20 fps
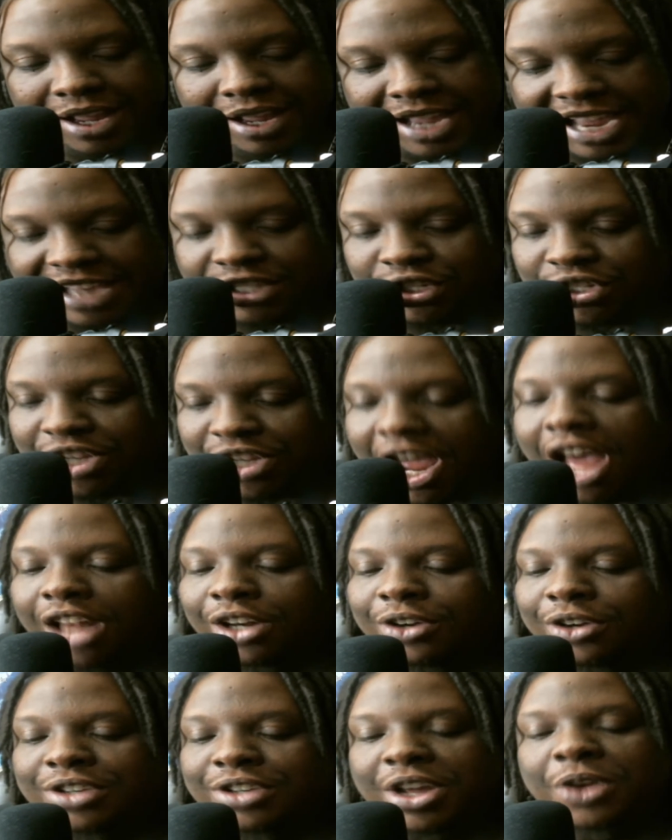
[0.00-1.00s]
Each
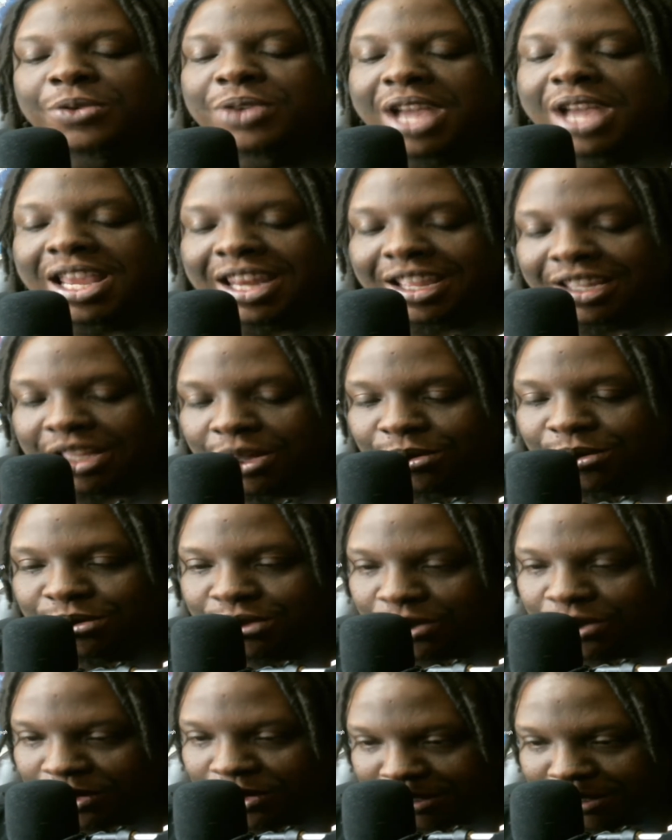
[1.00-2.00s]
dollar donated goes
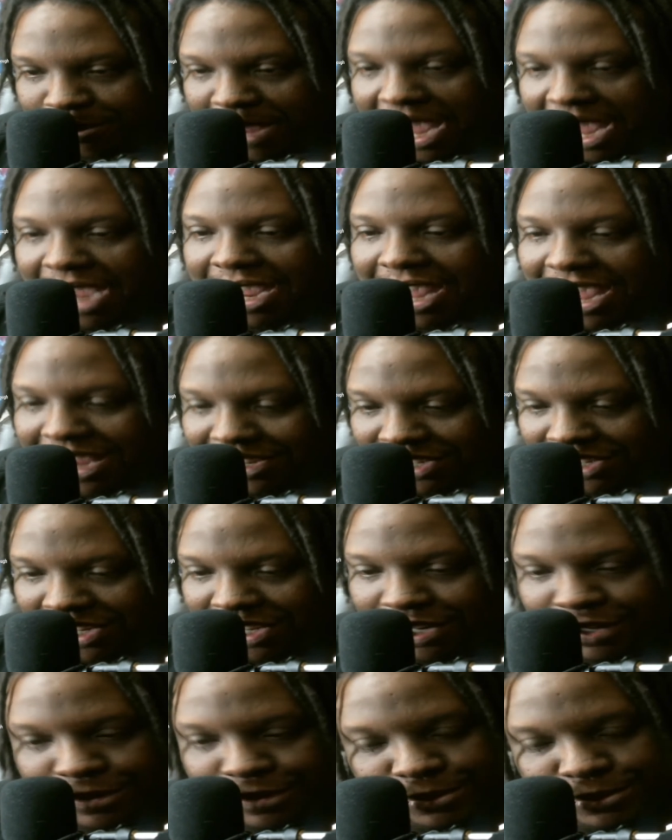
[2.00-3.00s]
towards a bag of Hot
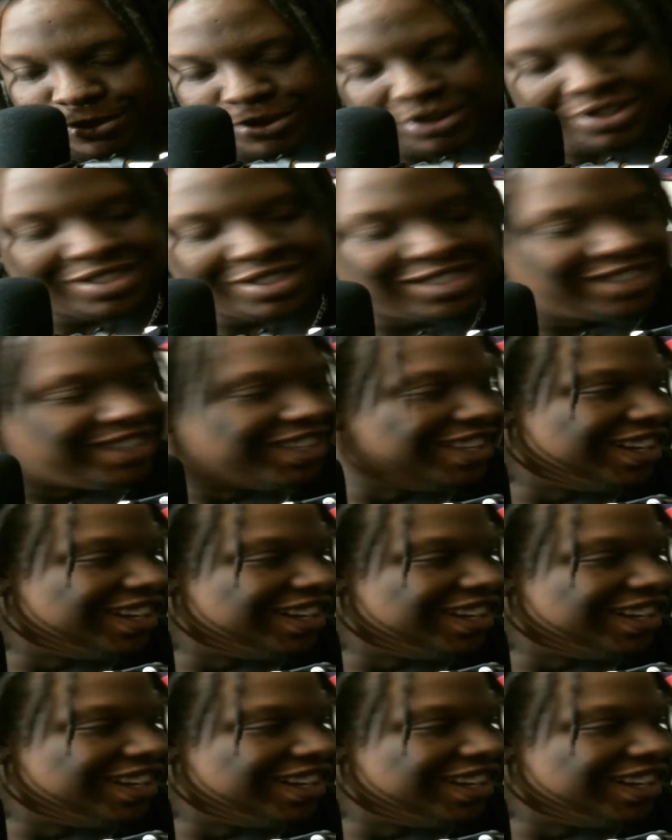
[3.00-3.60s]
Cheetos.